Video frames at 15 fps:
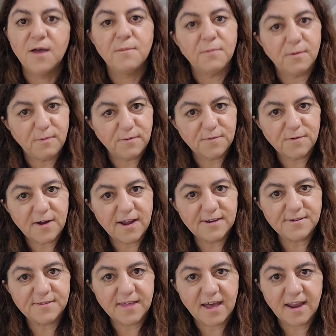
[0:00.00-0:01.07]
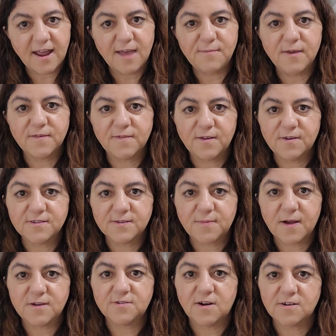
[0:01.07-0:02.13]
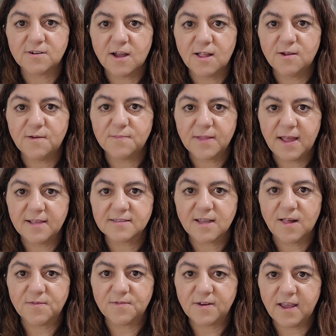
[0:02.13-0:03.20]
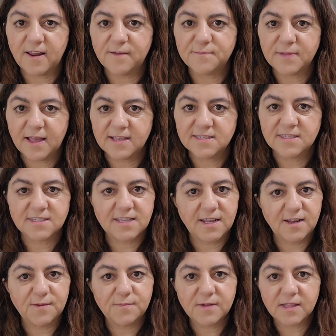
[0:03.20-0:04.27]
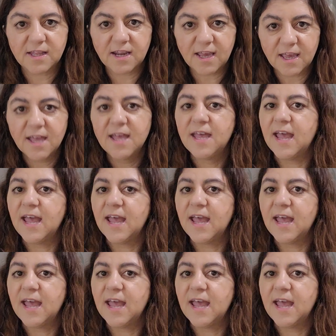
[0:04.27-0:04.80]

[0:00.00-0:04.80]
But before I do that, I make videos about drought-tolerant plants, California native plants, sustainability,